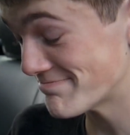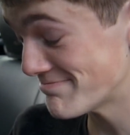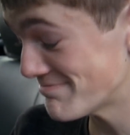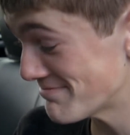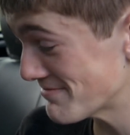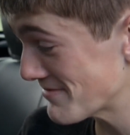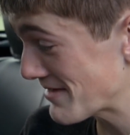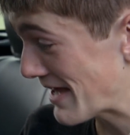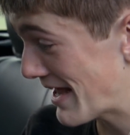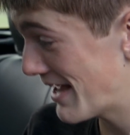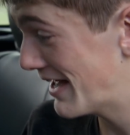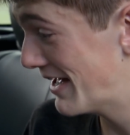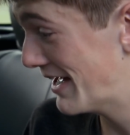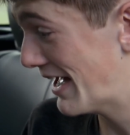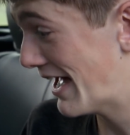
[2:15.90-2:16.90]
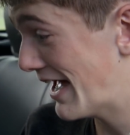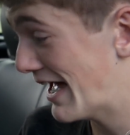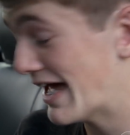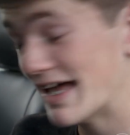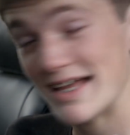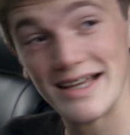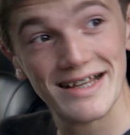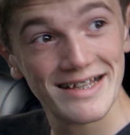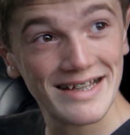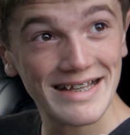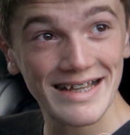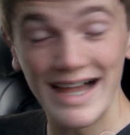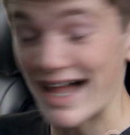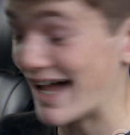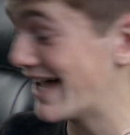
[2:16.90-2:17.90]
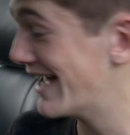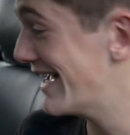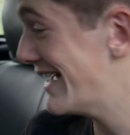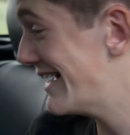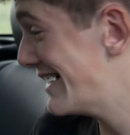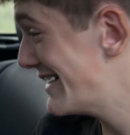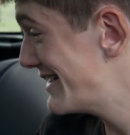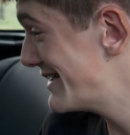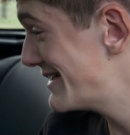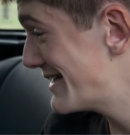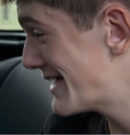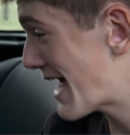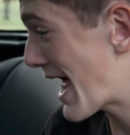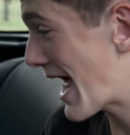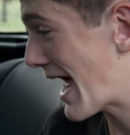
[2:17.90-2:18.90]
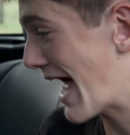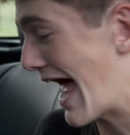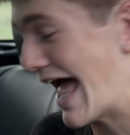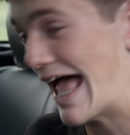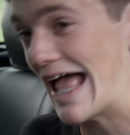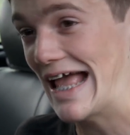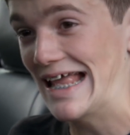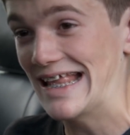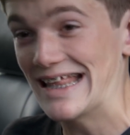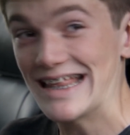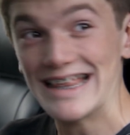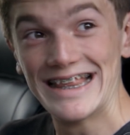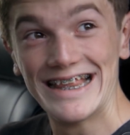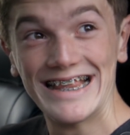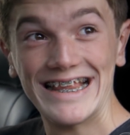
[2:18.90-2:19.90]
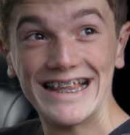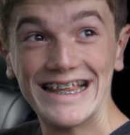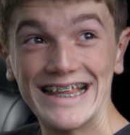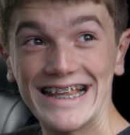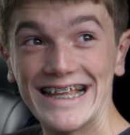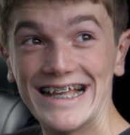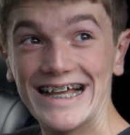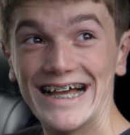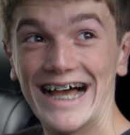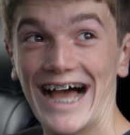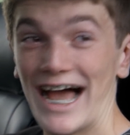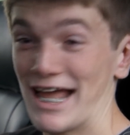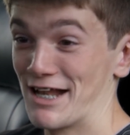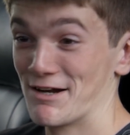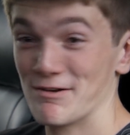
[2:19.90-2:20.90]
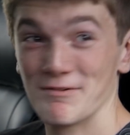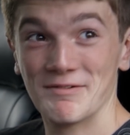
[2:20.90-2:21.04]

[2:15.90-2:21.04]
me, but when he opened his mouth, no words fell out.